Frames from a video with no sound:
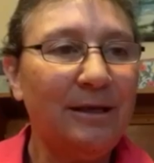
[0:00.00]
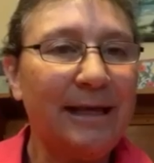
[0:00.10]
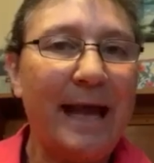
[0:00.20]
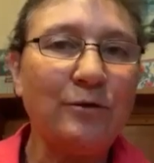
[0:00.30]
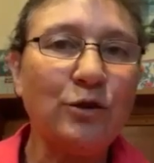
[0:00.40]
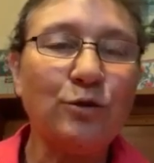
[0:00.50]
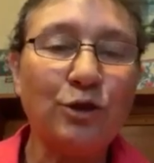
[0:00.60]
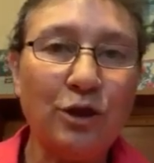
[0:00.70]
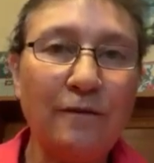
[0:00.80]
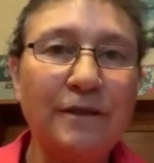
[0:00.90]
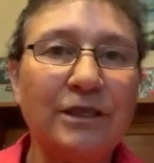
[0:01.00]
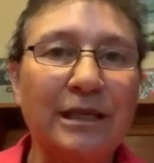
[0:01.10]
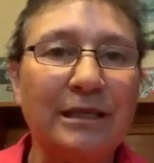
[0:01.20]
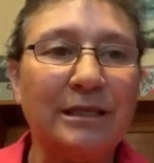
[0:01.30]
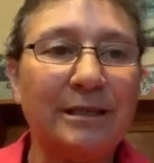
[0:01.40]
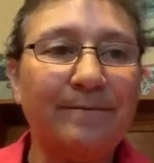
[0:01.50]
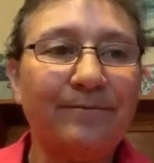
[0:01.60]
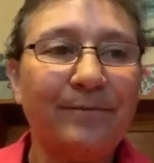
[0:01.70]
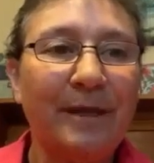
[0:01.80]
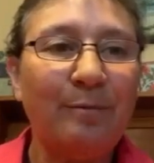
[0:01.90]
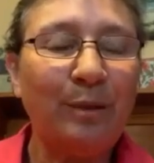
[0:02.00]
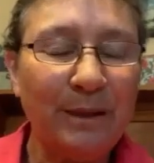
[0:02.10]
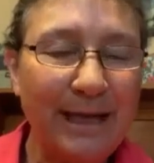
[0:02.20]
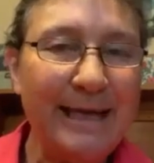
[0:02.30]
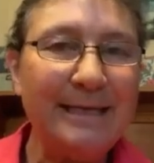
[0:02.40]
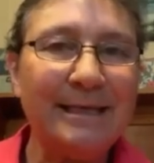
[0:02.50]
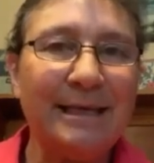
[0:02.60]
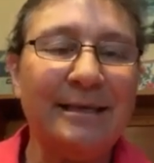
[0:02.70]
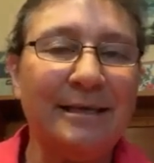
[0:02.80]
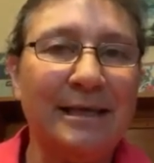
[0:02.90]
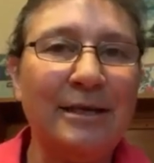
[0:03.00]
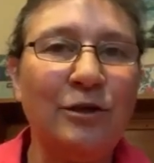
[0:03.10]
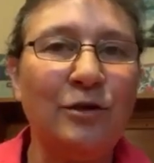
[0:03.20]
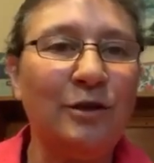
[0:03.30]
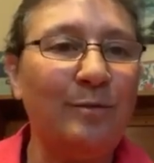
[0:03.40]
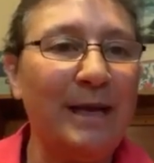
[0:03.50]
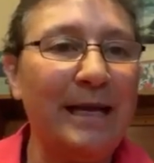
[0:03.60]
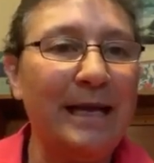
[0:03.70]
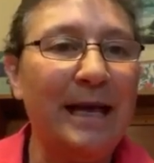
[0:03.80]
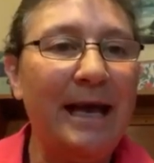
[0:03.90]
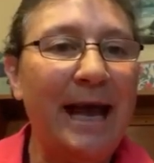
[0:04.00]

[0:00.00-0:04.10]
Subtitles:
Council services, please continue to be